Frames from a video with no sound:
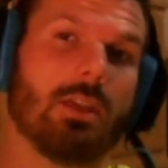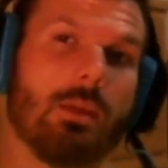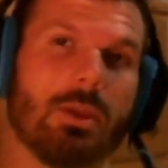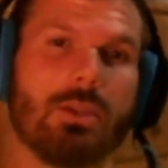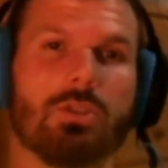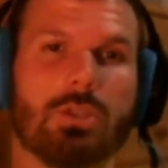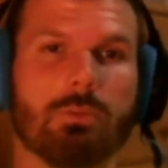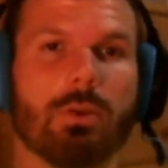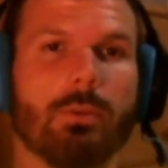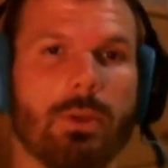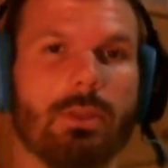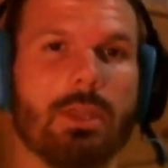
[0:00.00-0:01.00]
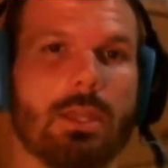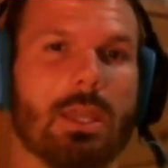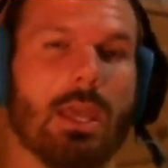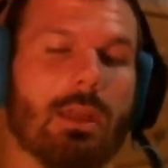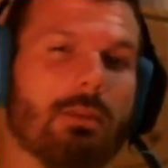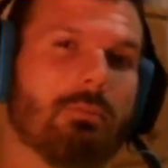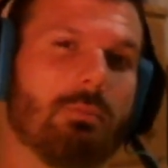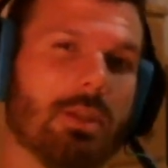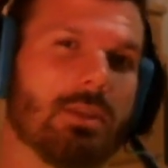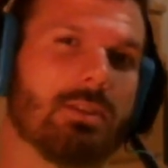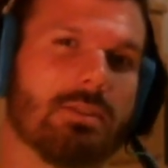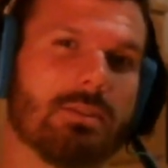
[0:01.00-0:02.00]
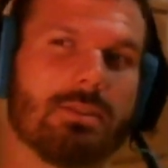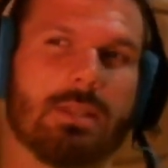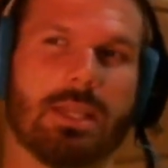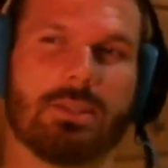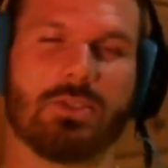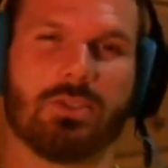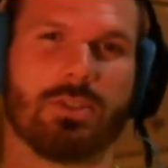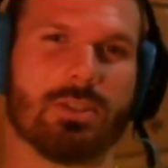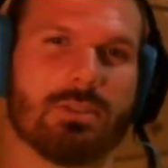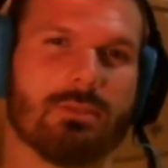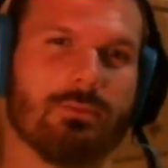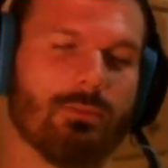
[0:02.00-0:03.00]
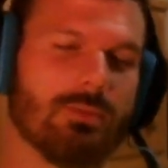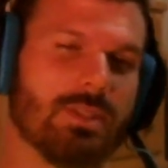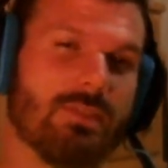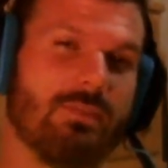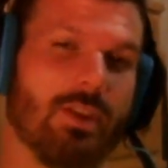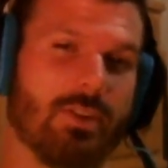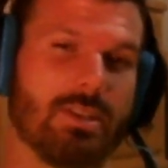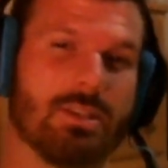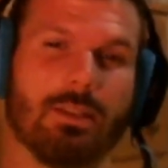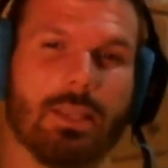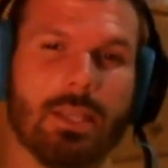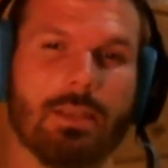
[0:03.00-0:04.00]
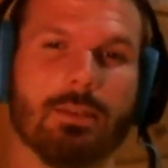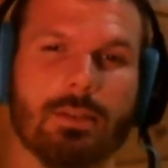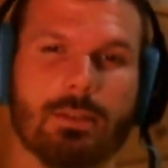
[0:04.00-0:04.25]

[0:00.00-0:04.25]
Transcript: I mean you should probably think again, because that's just very silly.